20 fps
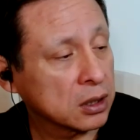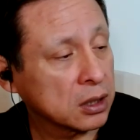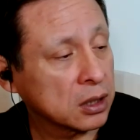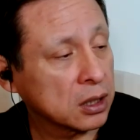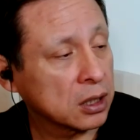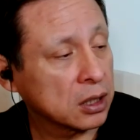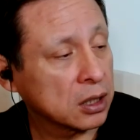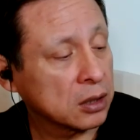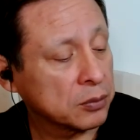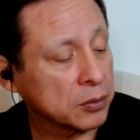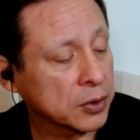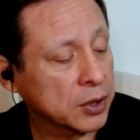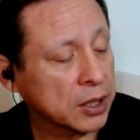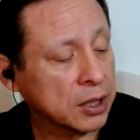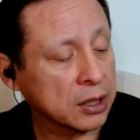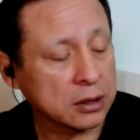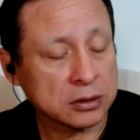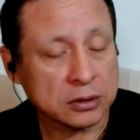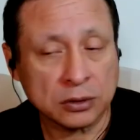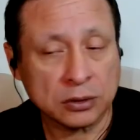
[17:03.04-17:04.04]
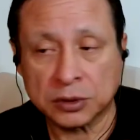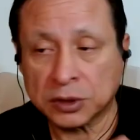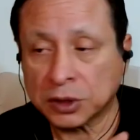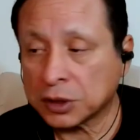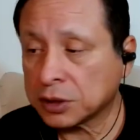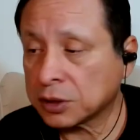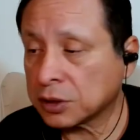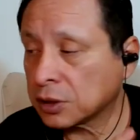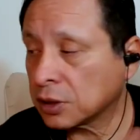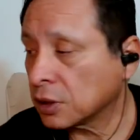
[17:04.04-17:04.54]
Yeah, so it's
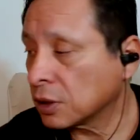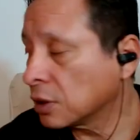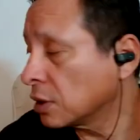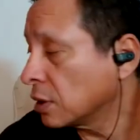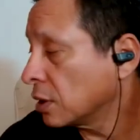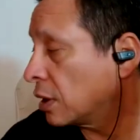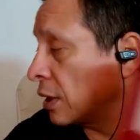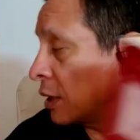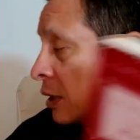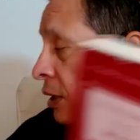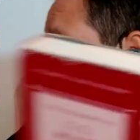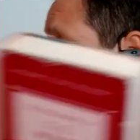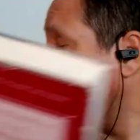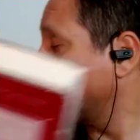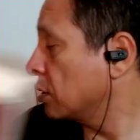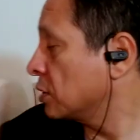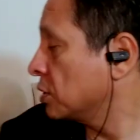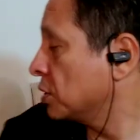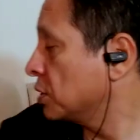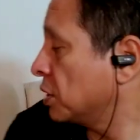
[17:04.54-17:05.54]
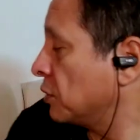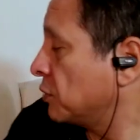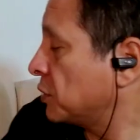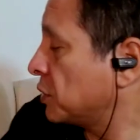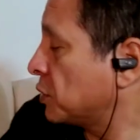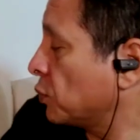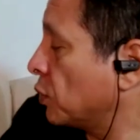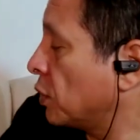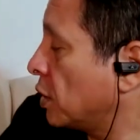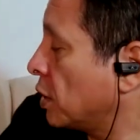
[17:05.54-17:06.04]
just an anthology of
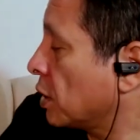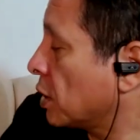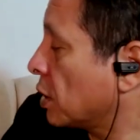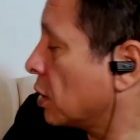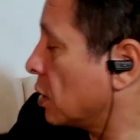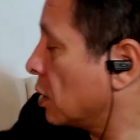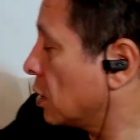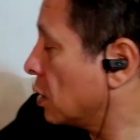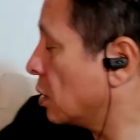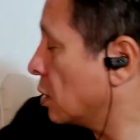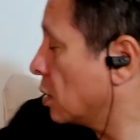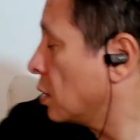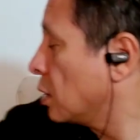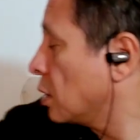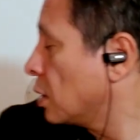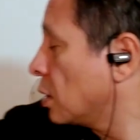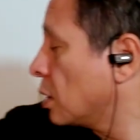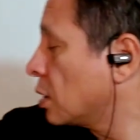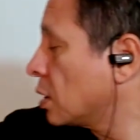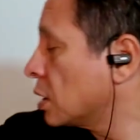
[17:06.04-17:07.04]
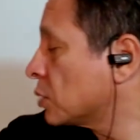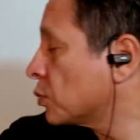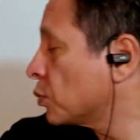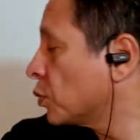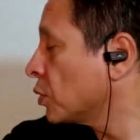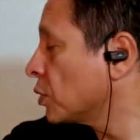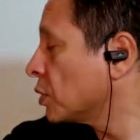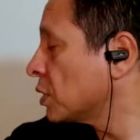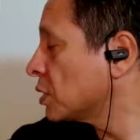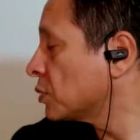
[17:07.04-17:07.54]
his work. Let's
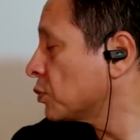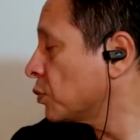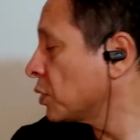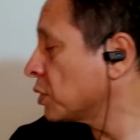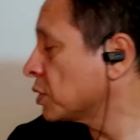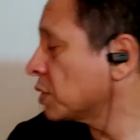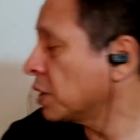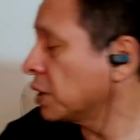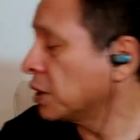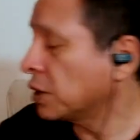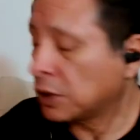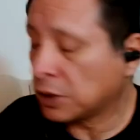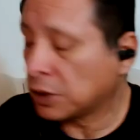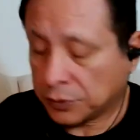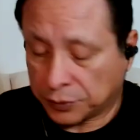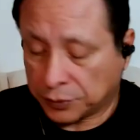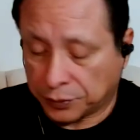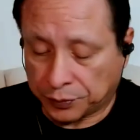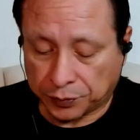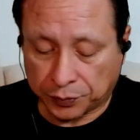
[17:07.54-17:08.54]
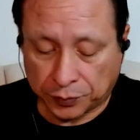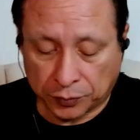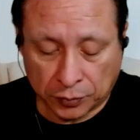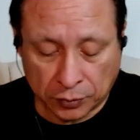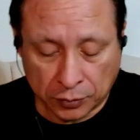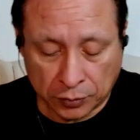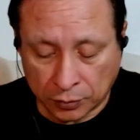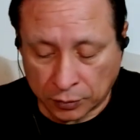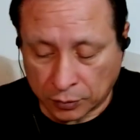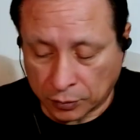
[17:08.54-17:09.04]
pull these books here.
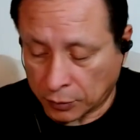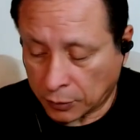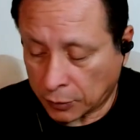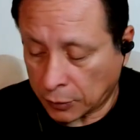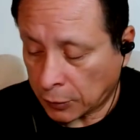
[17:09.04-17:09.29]
Mm,